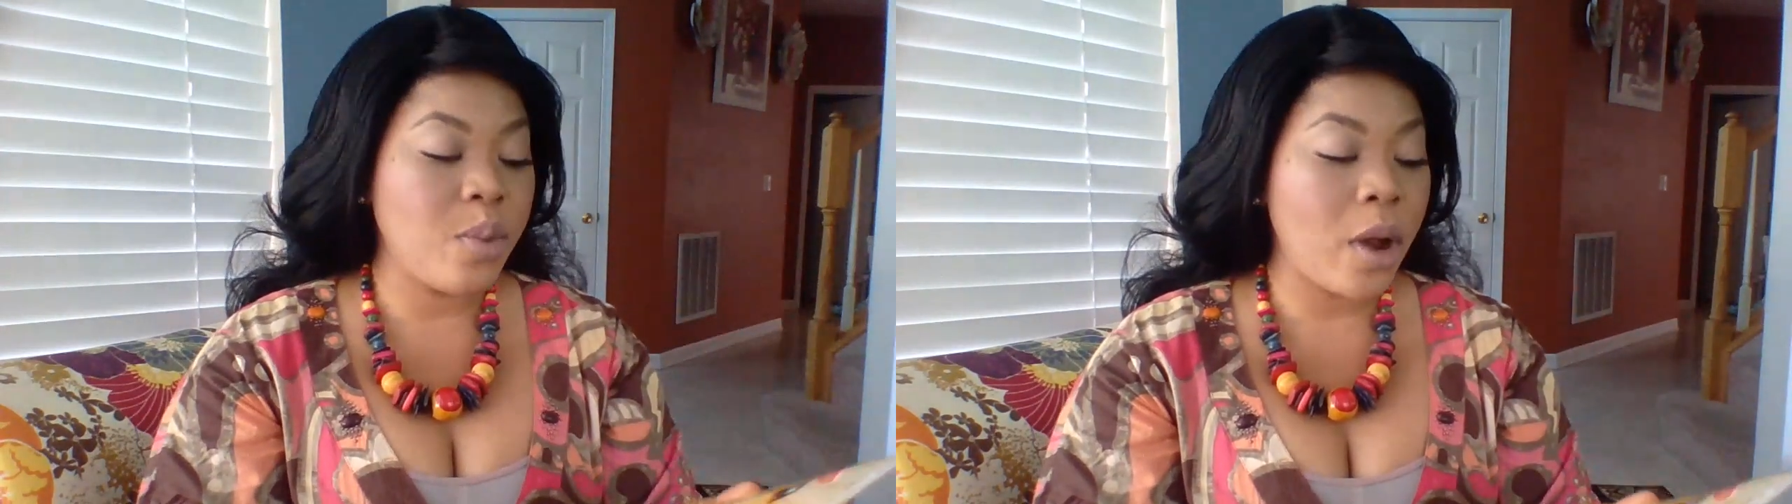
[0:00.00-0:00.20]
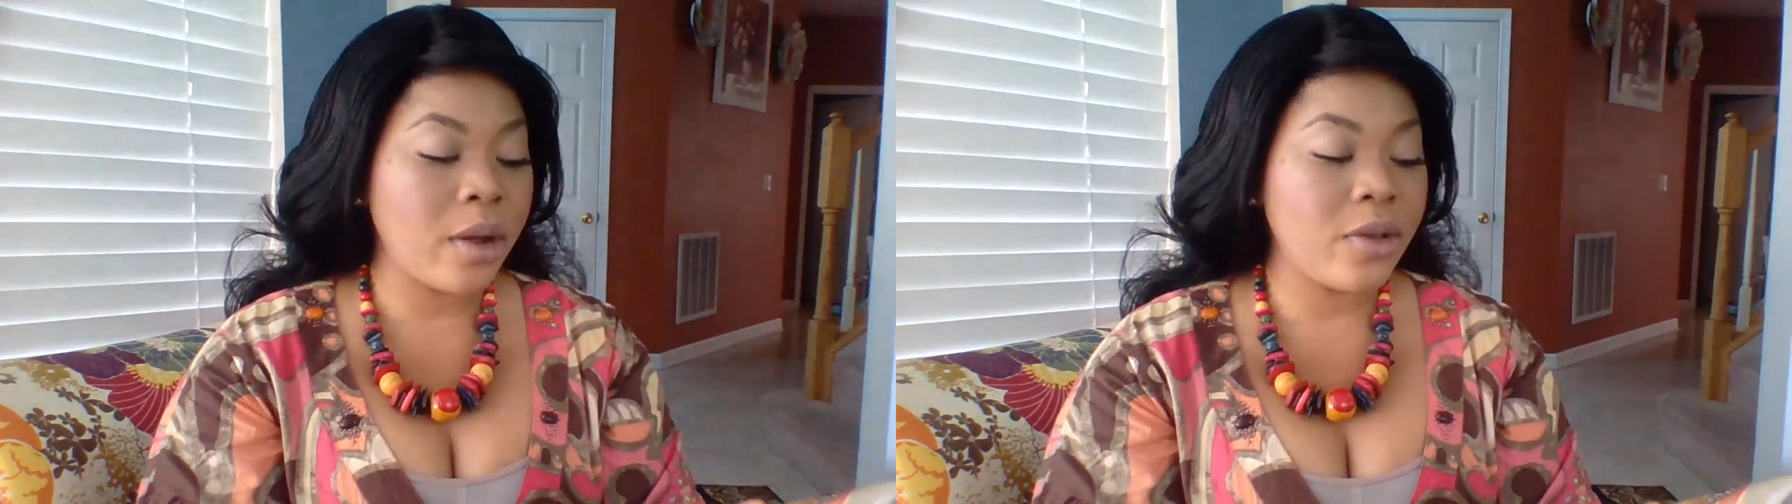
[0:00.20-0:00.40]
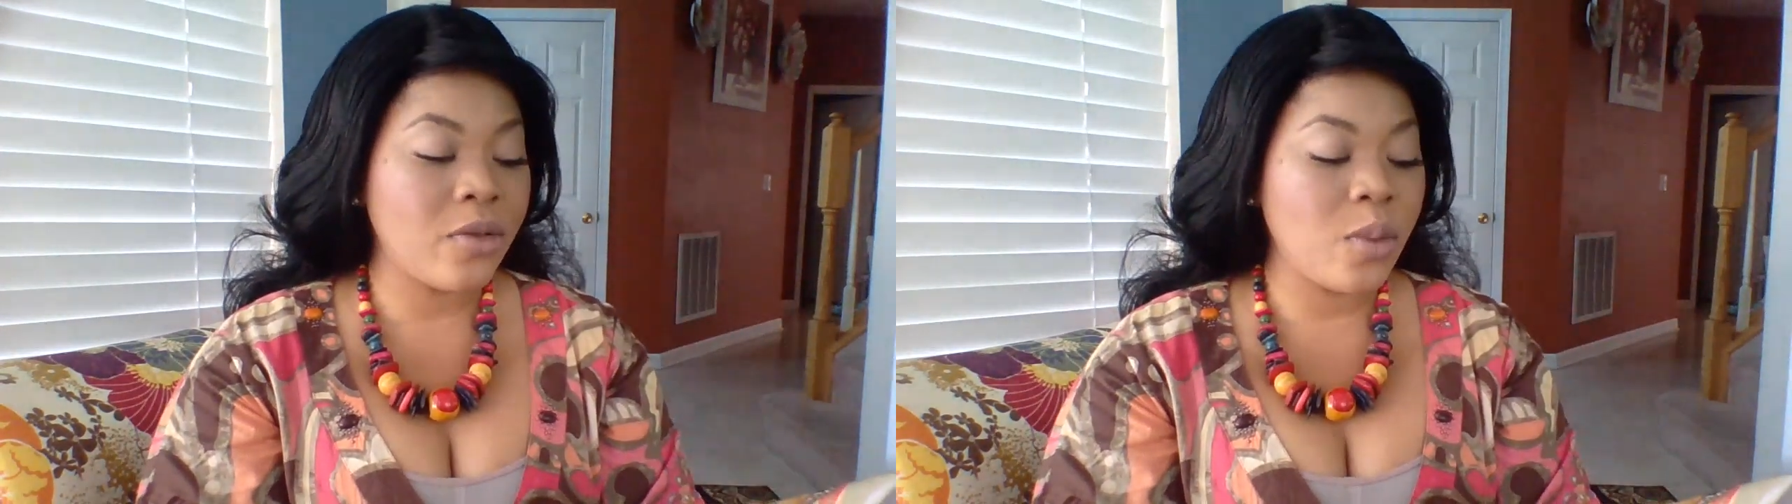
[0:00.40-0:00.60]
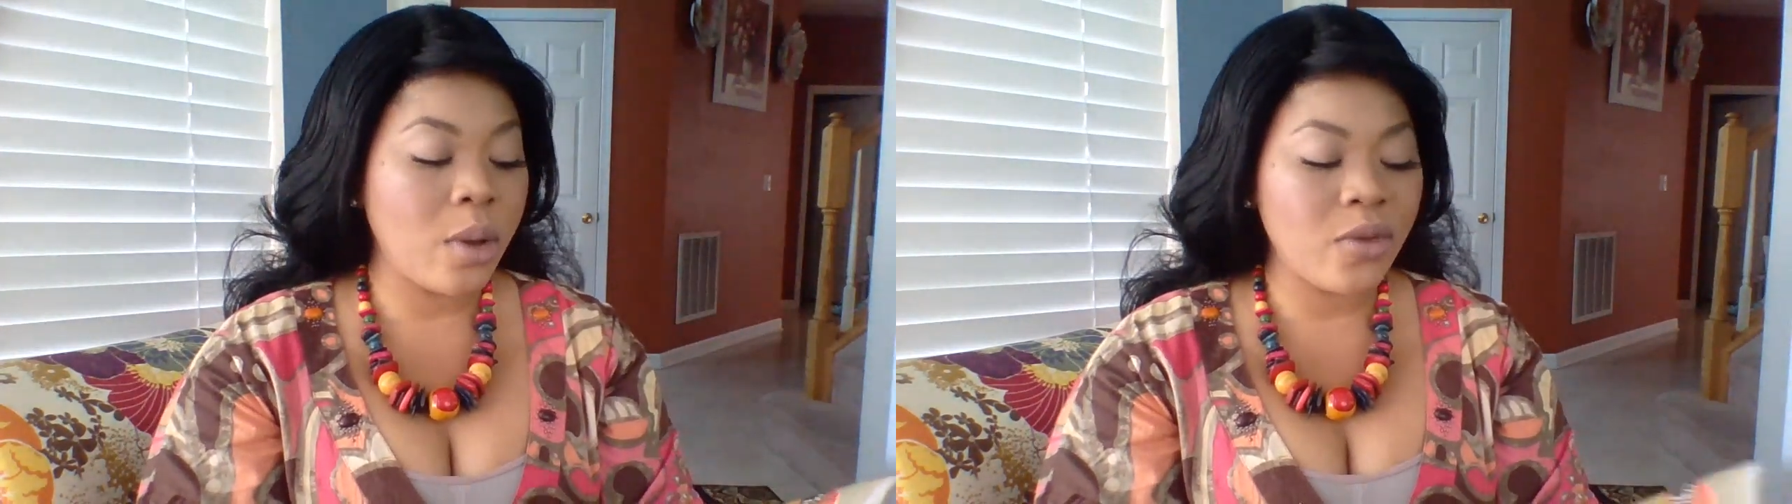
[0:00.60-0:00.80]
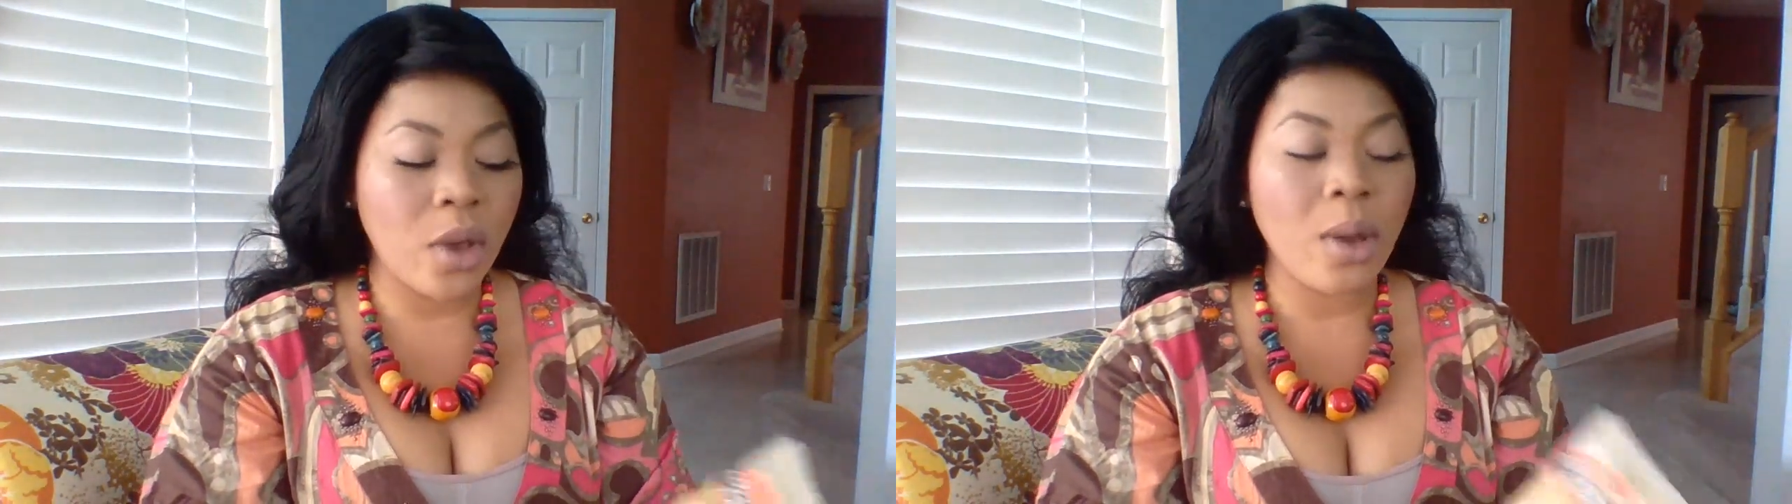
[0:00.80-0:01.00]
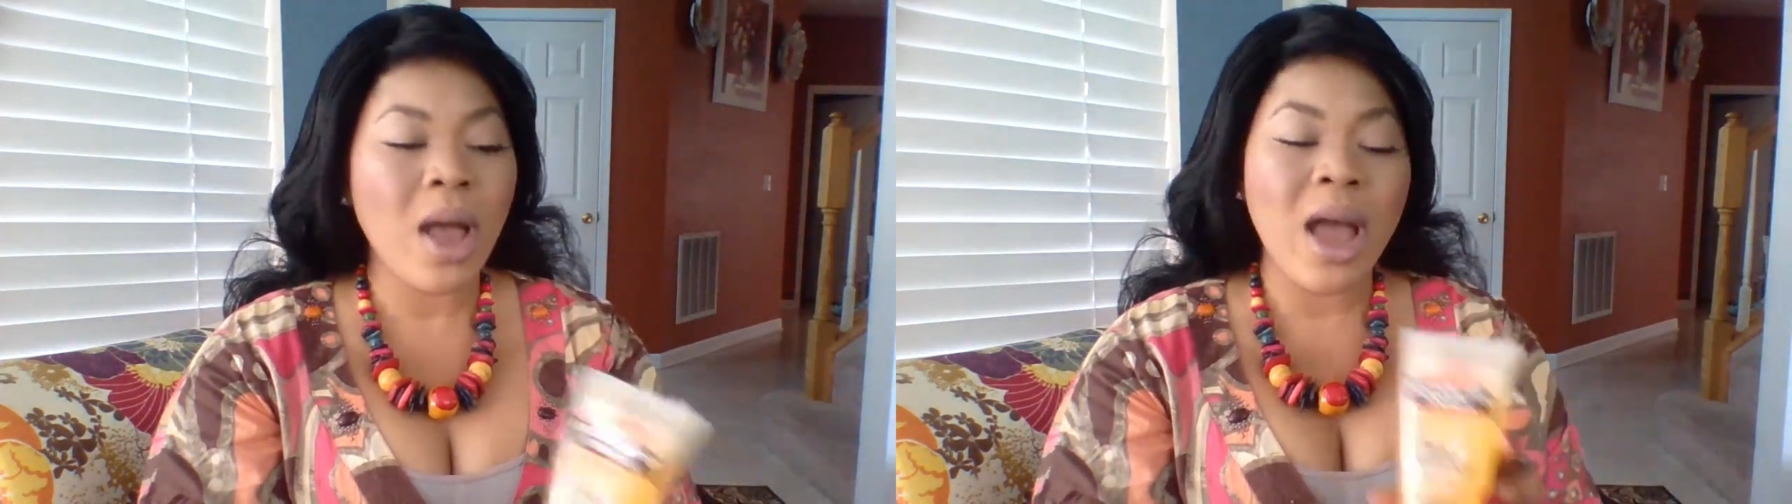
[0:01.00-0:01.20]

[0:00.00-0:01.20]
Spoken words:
product as well. So